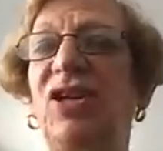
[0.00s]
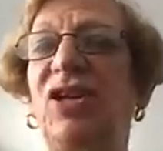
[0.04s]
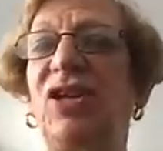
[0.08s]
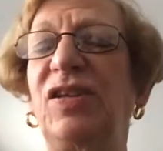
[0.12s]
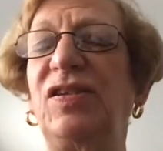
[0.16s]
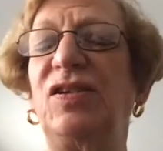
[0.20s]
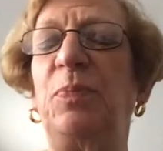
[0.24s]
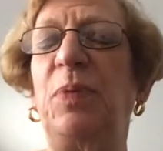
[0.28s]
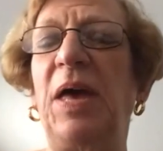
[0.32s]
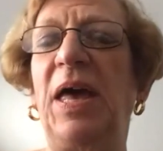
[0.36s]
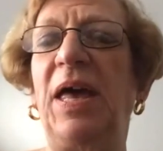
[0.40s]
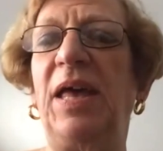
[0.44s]

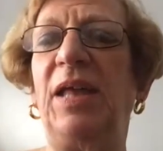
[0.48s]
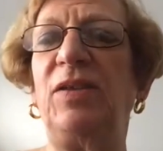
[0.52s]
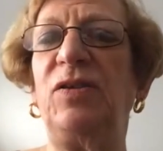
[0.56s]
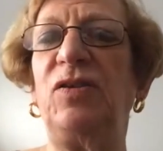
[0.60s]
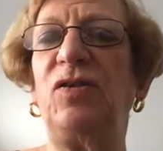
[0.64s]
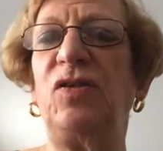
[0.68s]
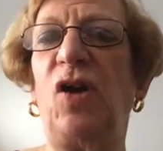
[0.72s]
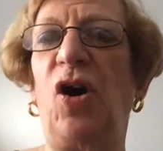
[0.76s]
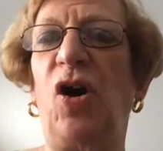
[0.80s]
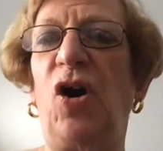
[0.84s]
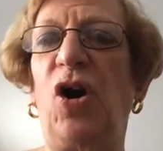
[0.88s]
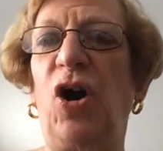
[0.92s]
just
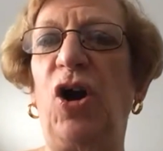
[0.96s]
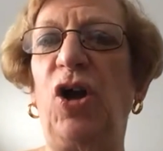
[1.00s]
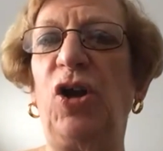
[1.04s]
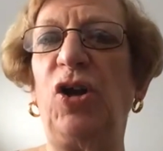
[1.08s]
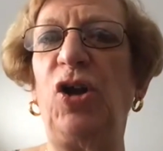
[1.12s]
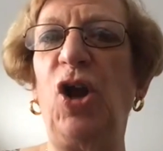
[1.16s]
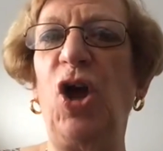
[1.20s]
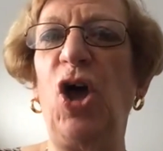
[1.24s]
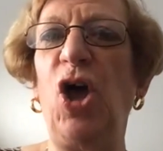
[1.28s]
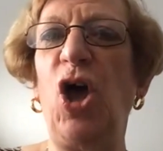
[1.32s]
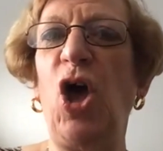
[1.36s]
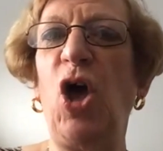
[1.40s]
depends
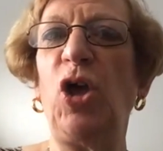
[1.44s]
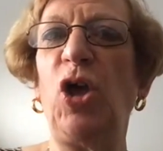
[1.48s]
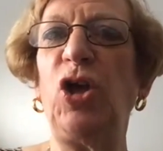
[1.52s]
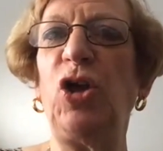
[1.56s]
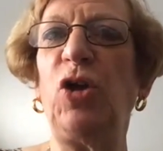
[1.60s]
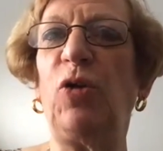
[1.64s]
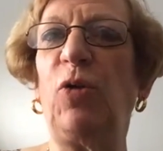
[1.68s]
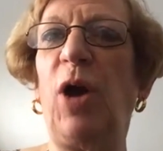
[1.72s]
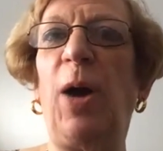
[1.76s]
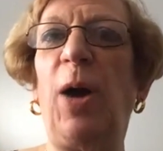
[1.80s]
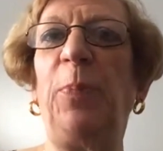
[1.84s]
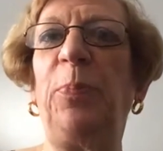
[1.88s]
on
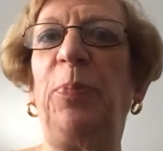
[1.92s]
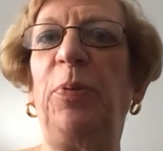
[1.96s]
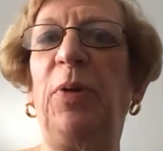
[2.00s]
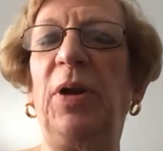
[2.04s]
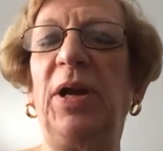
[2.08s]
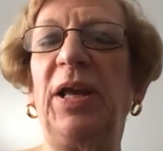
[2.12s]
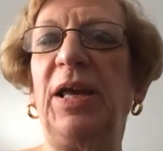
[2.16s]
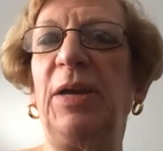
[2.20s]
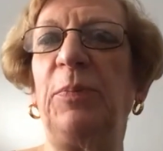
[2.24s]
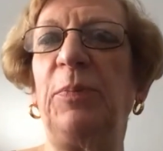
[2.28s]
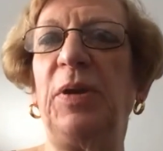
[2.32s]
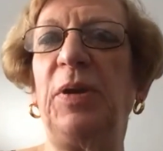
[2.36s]
your
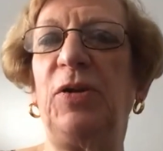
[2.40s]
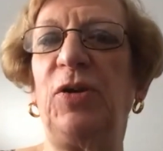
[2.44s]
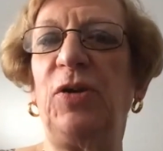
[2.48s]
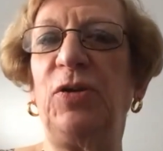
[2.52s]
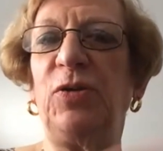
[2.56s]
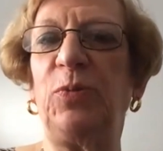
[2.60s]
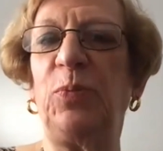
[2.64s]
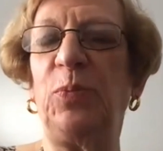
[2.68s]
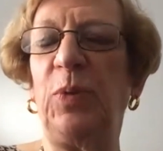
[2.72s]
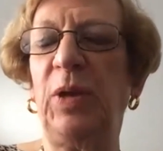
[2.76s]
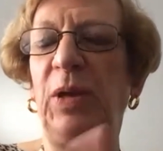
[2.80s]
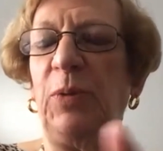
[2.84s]
upbringing,
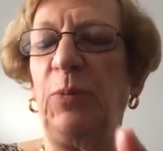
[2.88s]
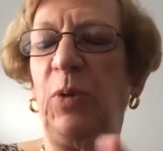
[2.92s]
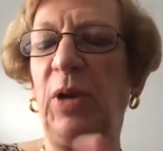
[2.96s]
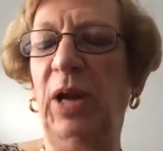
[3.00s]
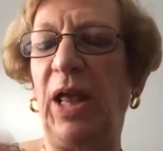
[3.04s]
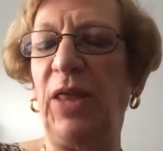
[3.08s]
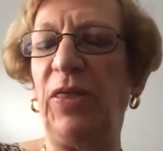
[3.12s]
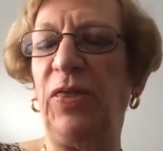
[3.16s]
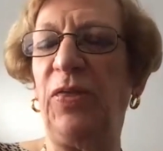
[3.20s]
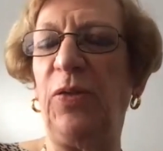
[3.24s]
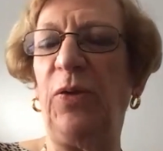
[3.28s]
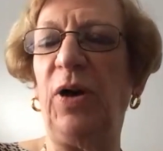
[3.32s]
because what
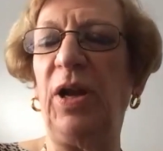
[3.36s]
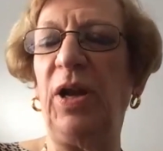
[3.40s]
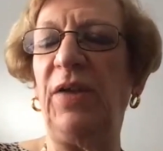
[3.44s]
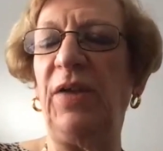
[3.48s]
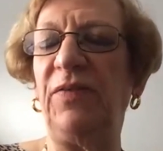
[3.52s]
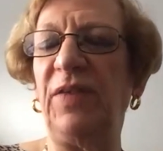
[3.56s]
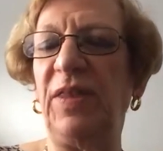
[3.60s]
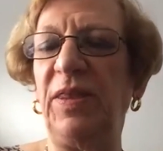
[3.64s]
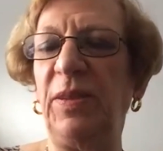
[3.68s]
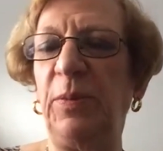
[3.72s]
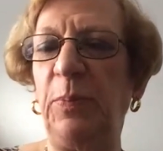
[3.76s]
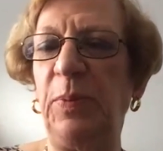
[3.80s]
I thought
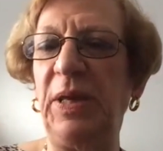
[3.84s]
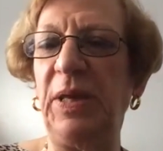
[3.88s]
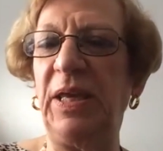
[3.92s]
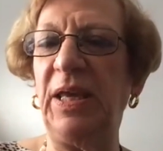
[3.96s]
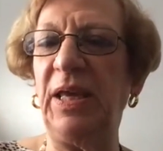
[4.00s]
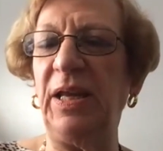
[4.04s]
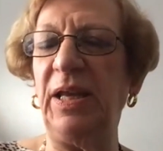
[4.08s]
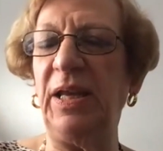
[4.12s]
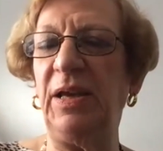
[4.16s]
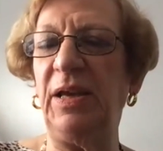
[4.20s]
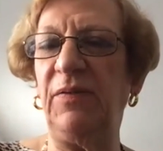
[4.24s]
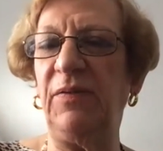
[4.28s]
of in the
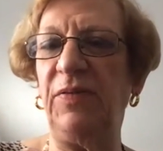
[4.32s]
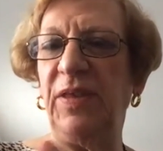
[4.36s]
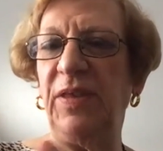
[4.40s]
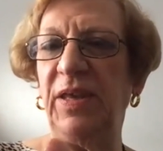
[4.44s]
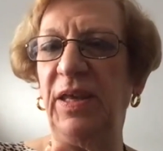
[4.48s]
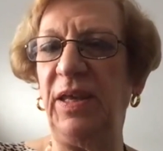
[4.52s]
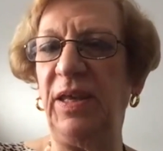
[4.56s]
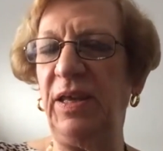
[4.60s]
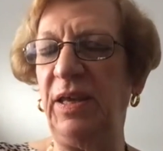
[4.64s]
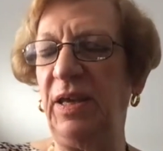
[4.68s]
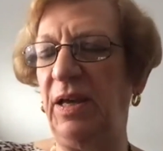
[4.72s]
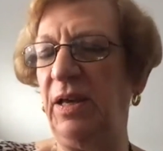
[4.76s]
beginning of
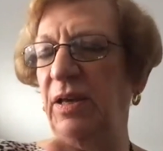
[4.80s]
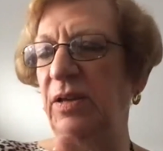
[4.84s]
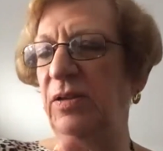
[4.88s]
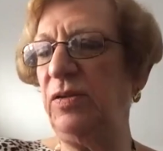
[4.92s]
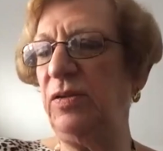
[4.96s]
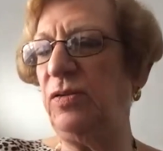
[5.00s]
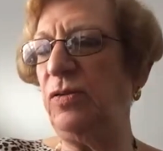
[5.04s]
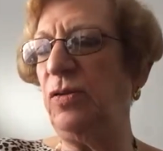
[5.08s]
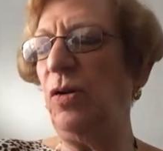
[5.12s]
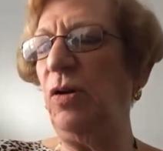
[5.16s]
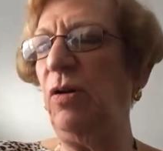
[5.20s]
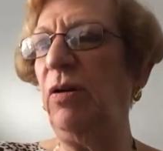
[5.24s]
the
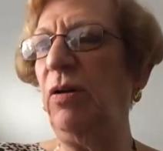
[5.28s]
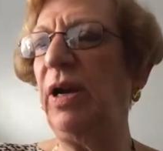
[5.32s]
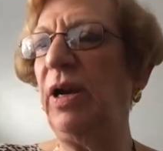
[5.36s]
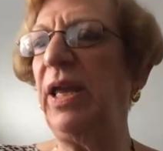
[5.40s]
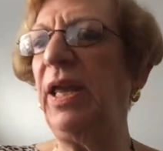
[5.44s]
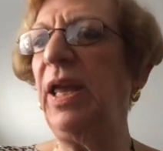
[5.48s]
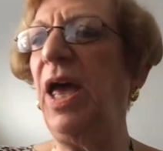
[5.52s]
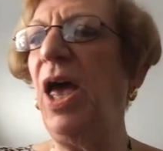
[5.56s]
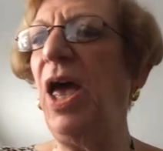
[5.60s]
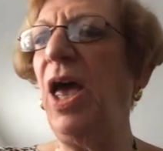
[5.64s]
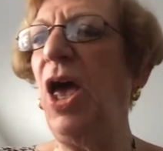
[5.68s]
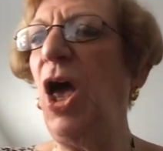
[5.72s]

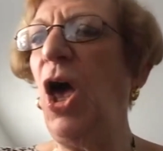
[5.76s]
story